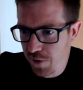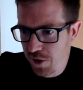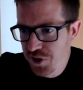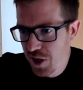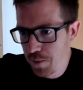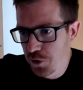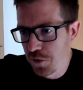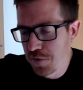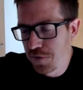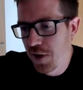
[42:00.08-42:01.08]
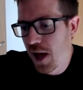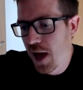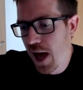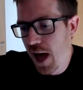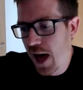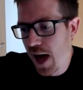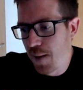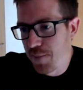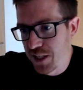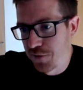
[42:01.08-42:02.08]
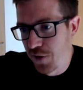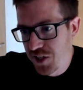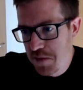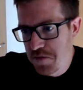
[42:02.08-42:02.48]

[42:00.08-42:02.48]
give us some sort of metaverse